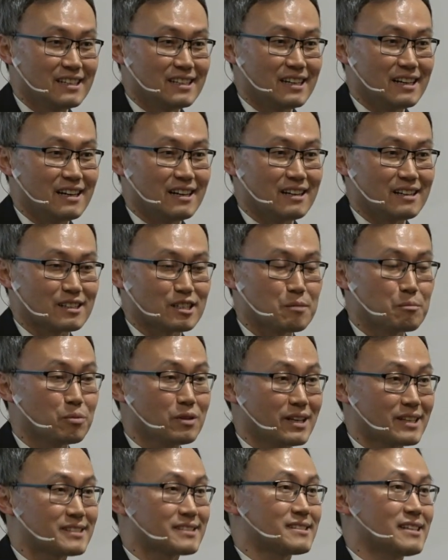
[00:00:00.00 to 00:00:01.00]
uh,
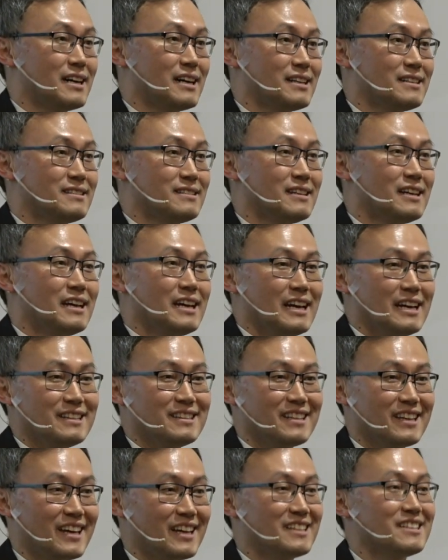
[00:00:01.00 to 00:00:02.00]
complex site,
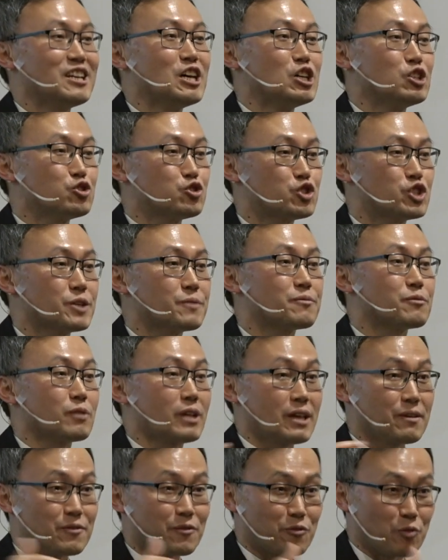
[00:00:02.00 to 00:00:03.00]
and then cheap
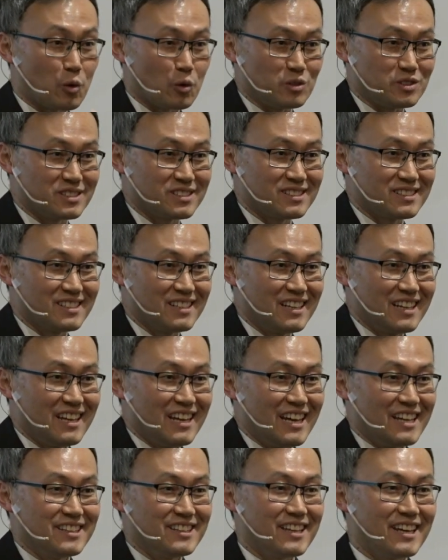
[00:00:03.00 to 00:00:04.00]
labor force.
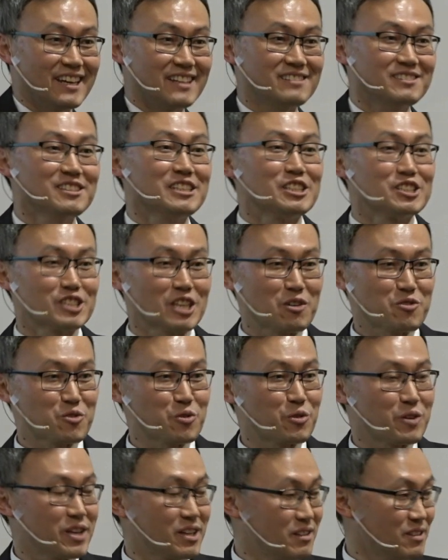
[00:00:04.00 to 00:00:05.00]
And then South
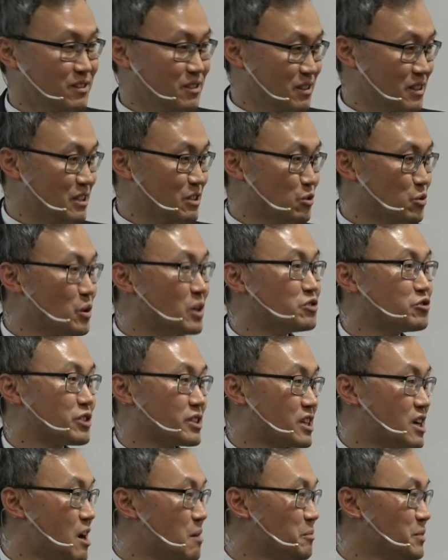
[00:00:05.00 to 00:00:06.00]
Korean
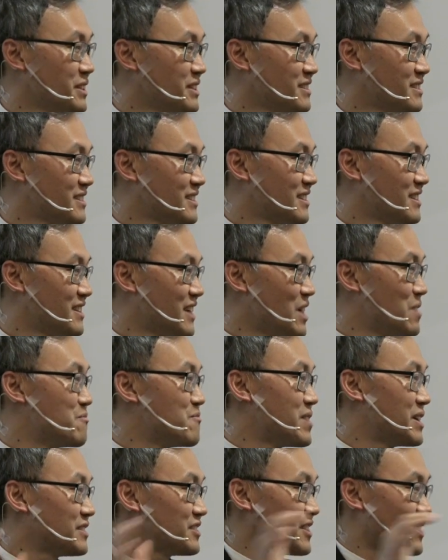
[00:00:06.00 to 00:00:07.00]
200 companies, they
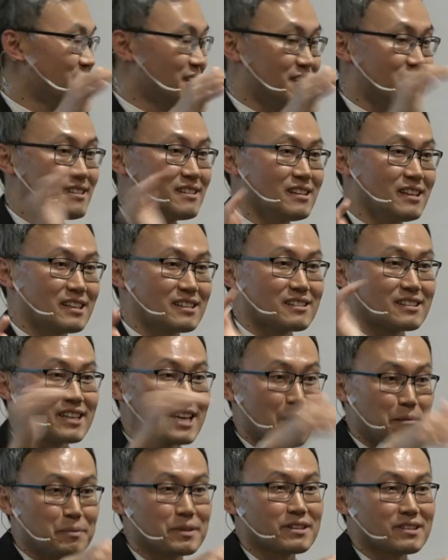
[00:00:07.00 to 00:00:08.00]
invested like
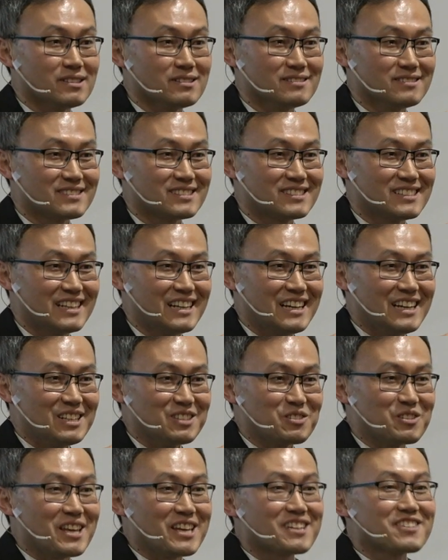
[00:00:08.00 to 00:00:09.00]
capitals.
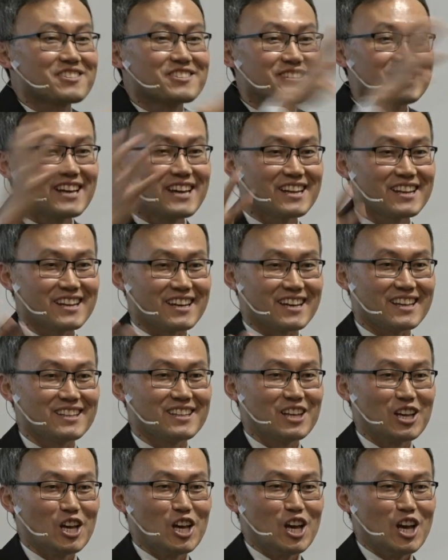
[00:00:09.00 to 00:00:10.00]
So they
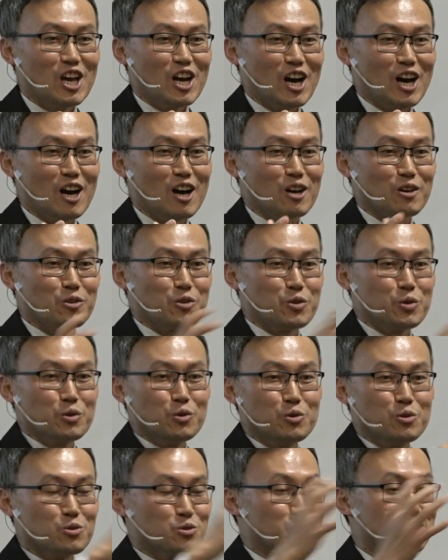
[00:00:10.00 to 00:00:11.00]
created a uh,
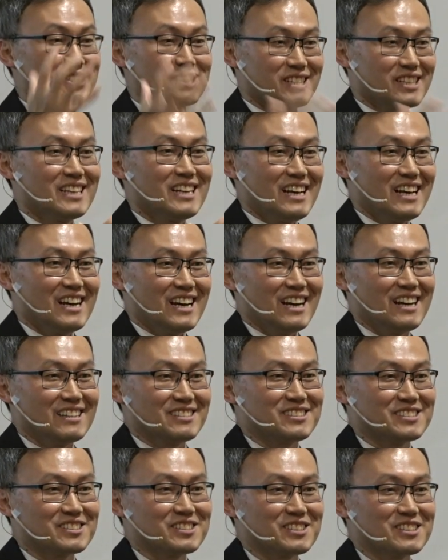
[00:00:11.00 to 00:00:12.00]
huge uh,
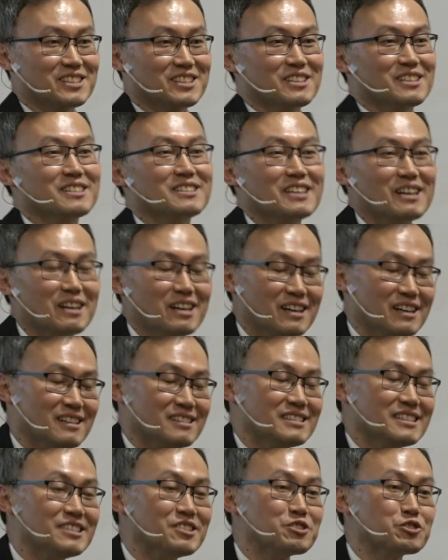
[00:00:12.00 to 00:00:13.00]
just uh,
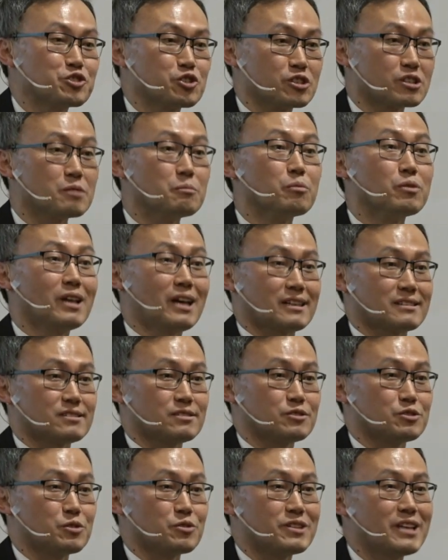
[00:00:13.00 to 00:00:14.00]
industrial
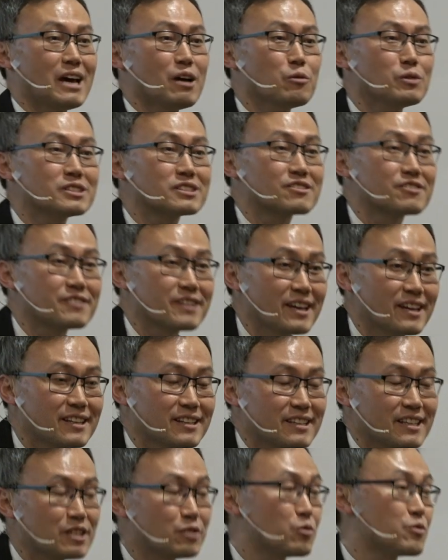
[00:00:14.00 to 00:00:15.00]
complex. So that was
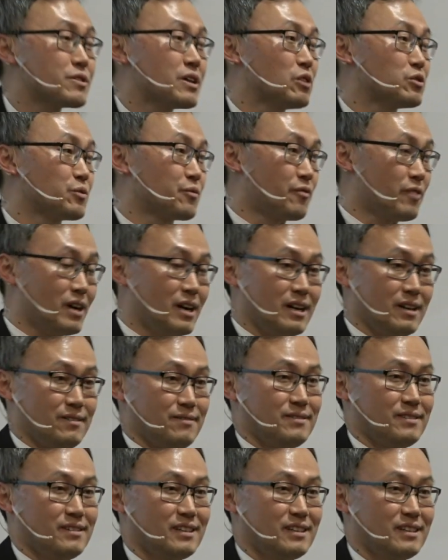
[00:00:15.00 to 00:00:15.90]
created in 2005.